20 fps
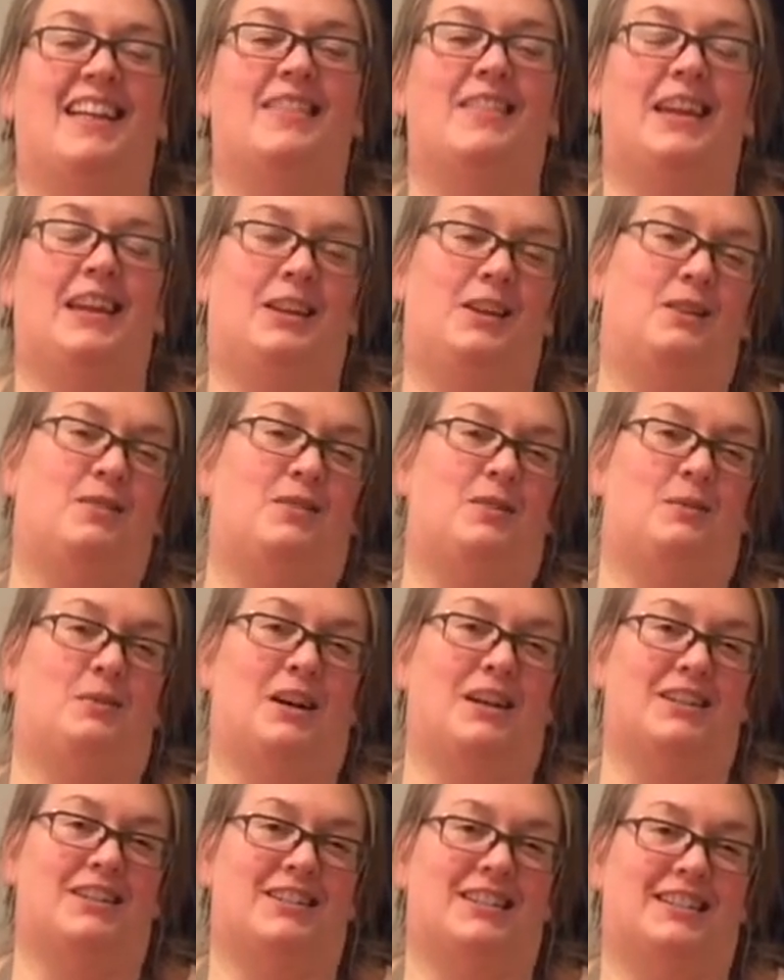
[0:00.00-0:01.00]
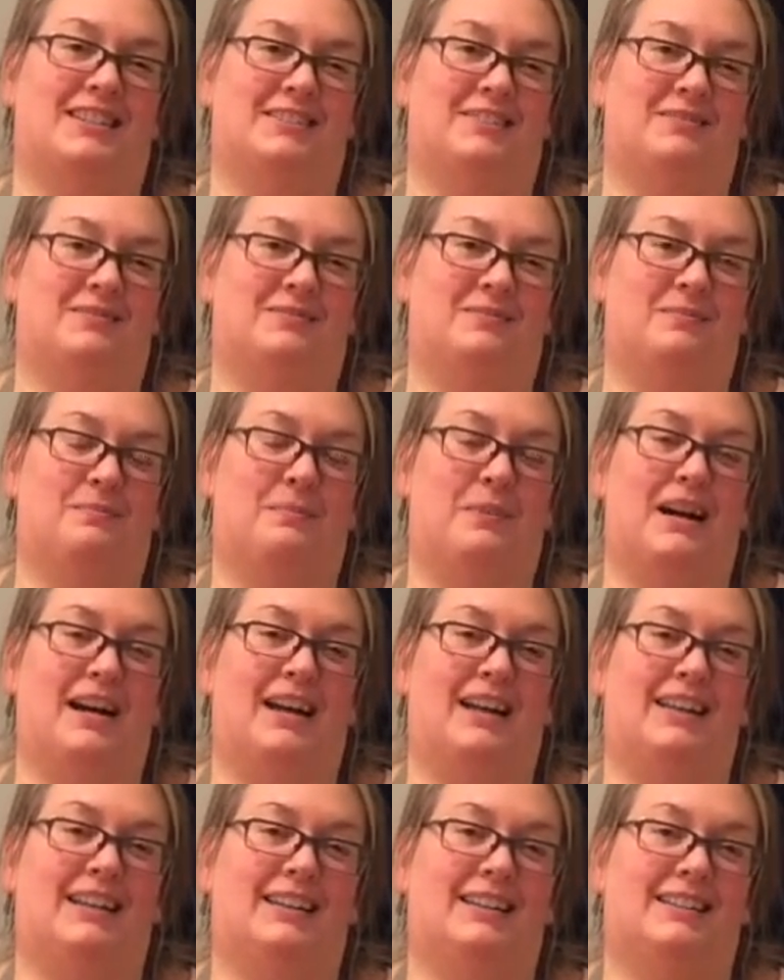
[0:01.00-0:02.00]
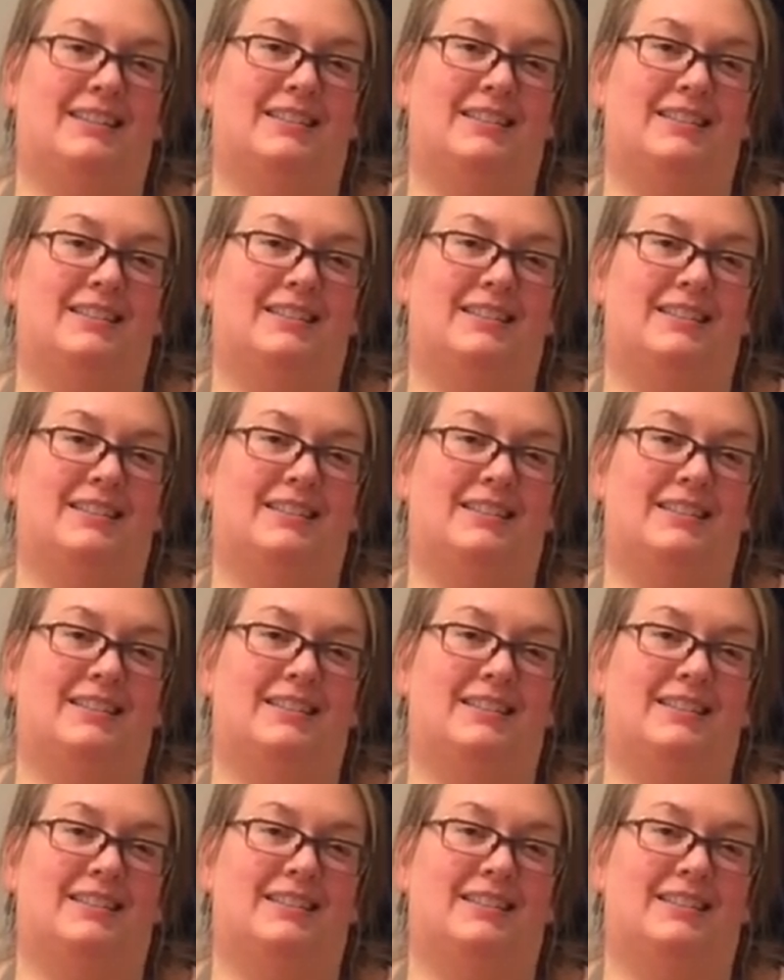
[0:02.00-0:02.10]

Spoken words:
Thank you for watching. Bye.